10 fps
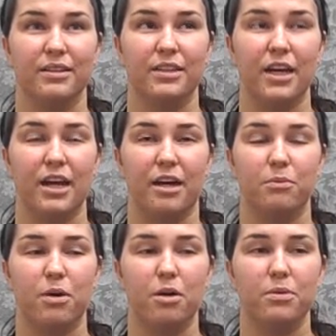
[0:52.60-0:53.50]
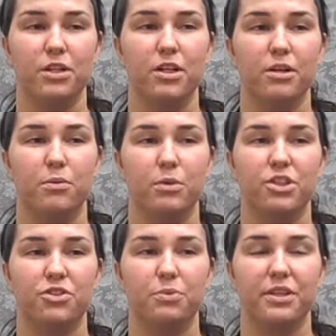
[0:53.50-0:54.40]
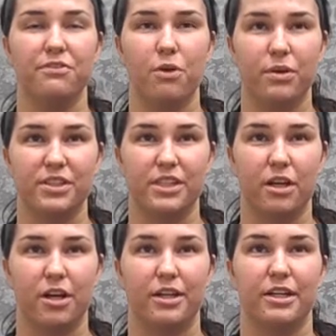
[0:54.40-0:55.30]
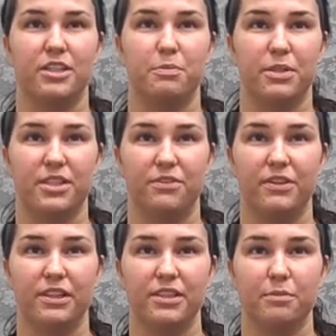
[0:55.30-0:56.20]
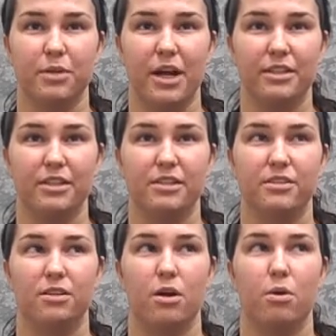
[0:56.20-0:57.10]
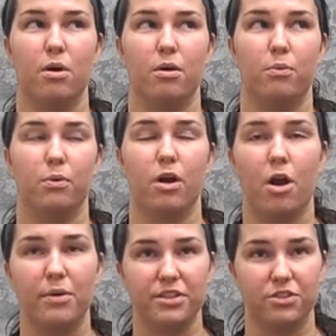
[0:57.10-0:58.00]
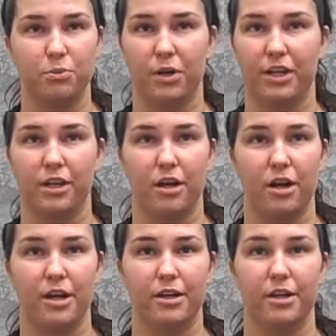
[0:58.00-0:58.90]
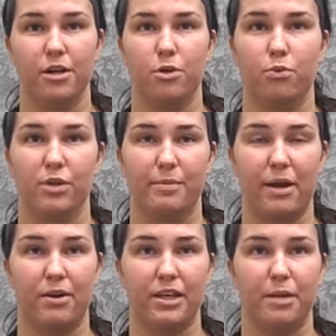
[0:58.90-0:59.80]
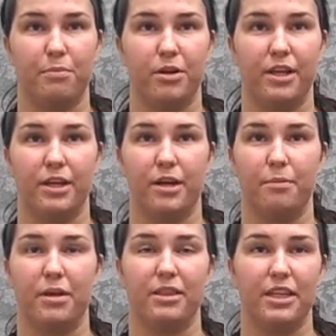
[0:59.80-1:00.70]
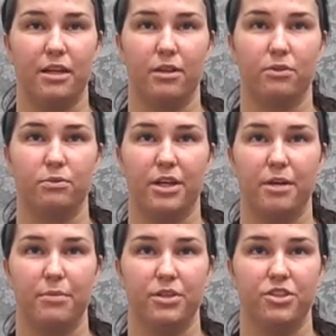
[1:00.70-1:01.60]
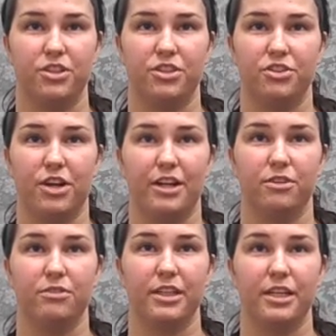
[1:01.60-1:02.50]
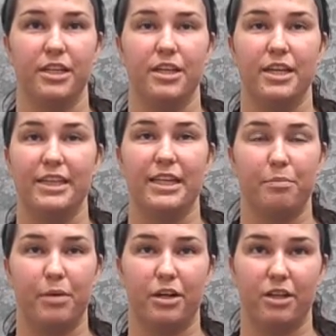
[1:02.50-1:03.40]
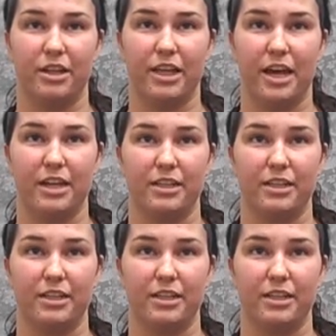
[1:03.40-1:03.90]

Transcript: Yeah, well, we're just really focusing on specifics in practice, and so we're always working on rebounding and putting a lid on the rim and just trying to really get better at that